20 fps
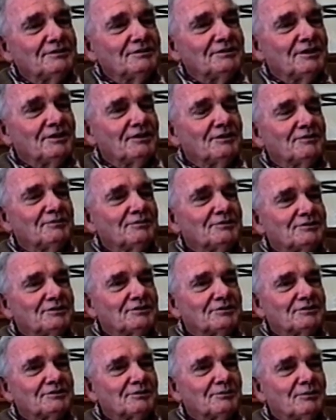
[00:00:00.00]
No, it was
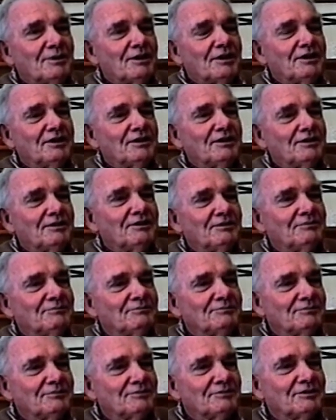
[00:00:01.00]
just the way
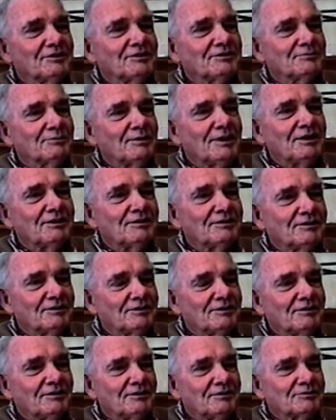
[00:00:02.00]
things went,
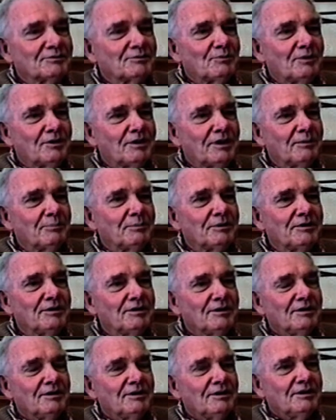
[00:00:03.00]
and I was quite happy
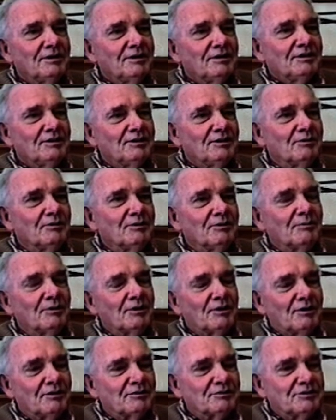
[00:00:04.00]
doing
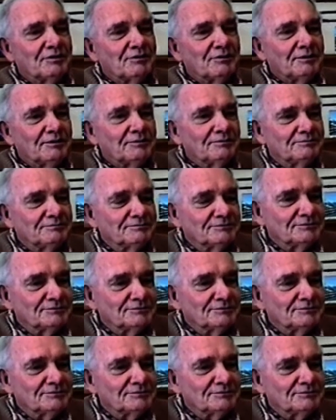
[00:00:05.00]
what I was doing.